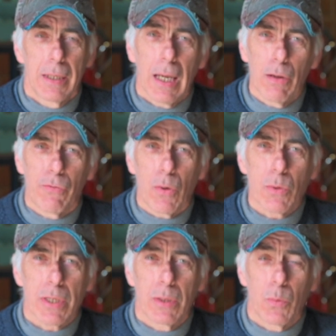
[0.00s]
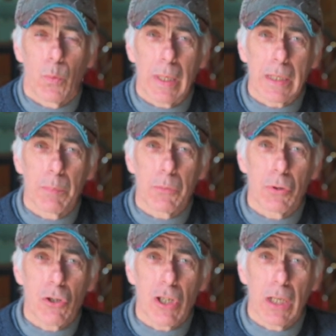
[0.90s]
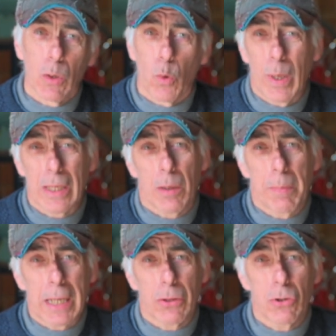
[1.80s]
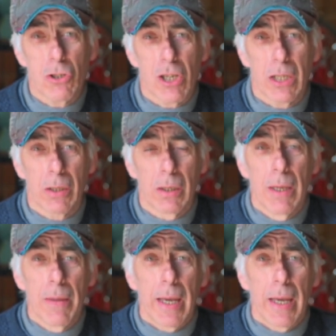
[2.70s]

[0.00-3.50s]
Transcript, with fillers: Hello folks and welcome to the channel, welcome back to the channel